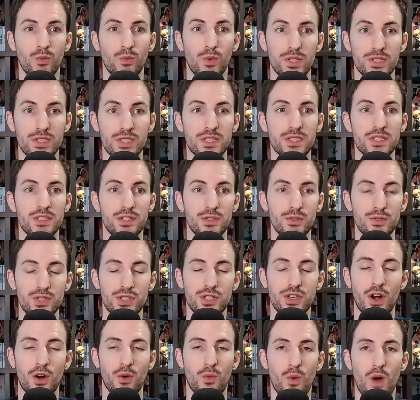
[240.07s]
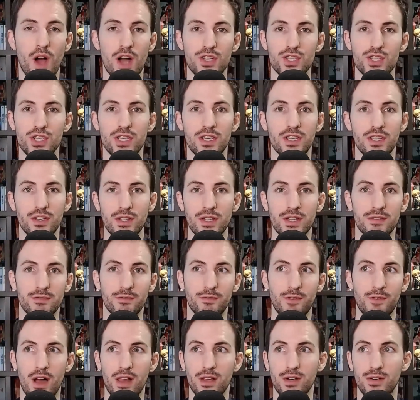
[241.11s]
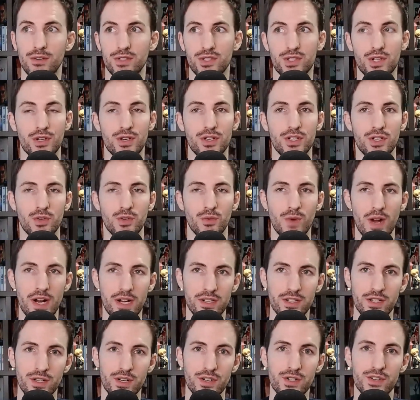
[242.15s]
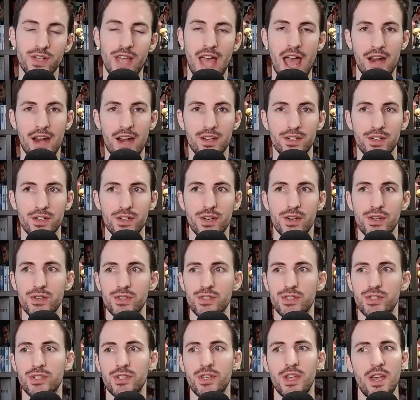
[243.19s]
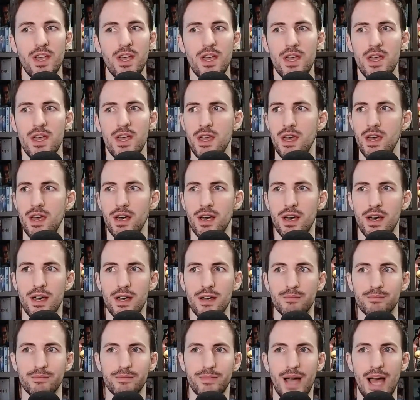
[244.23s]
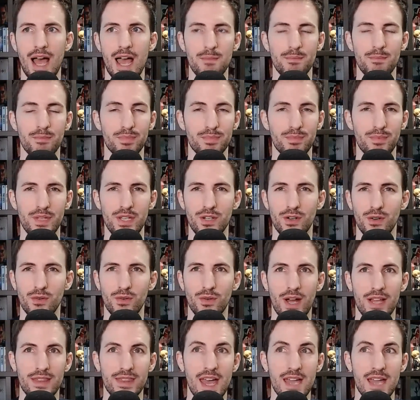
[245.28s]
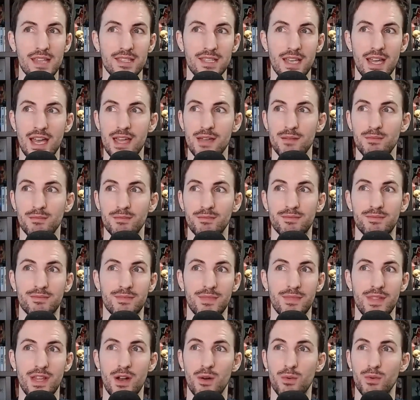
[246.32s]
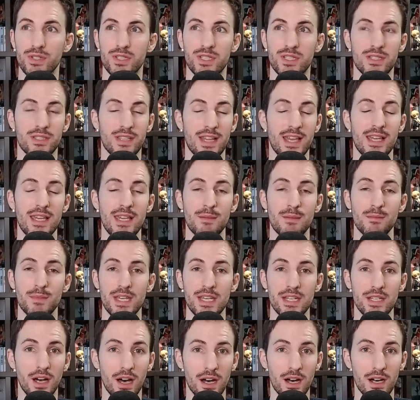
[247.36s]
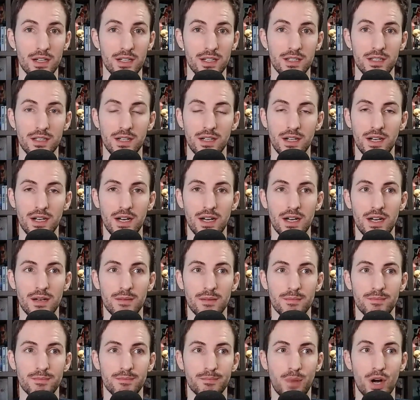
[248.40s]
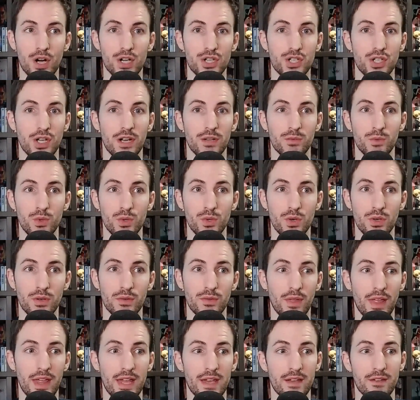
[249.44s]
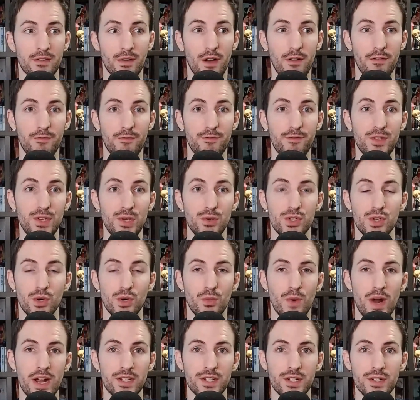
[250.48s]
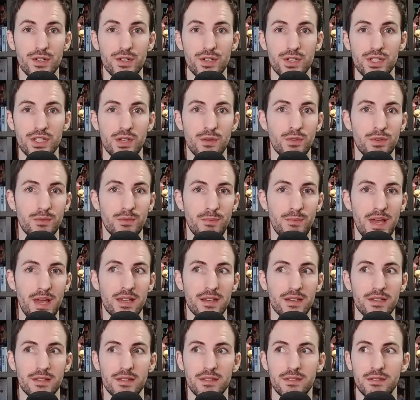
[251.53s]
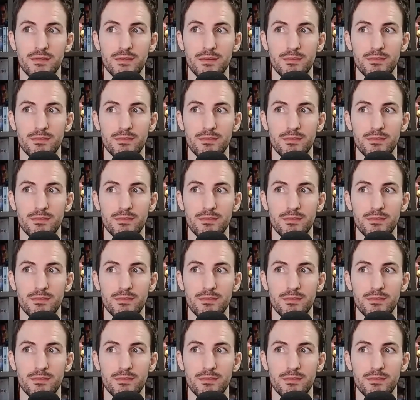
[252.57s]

once you'd start watching, you could follow certain directors, actors, hype. At that time, there was like Kim Ki-duk, Park Chan-wook, like a few directors that would make